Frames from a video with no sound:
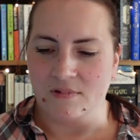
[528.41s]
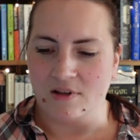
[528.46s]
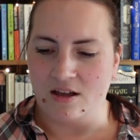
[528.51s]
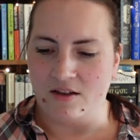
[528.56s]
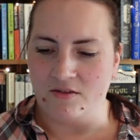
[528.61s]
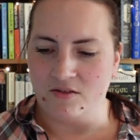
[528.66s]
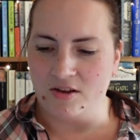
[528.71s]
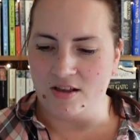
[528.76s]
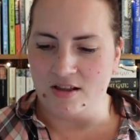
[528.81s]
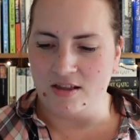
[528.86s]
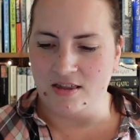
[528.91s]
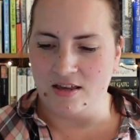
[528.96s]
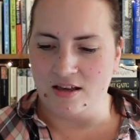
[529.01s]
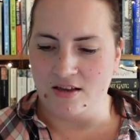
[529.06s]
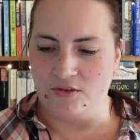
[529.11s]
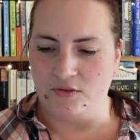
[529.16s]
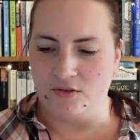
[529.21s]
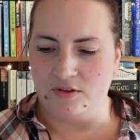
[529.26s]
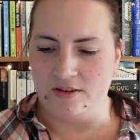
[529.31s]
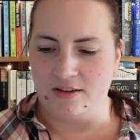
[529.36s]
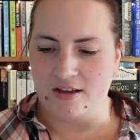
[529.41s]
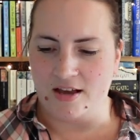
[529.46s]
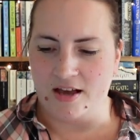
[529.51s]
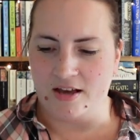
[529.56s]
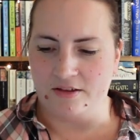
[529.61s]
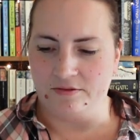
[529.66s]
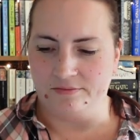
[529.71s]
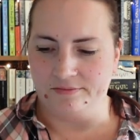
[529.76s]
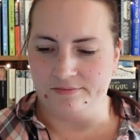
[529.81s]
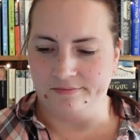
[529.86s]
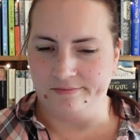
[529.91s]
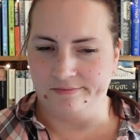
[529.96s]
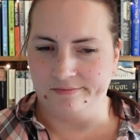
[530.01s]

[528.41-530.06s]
I haven't got anything else written down.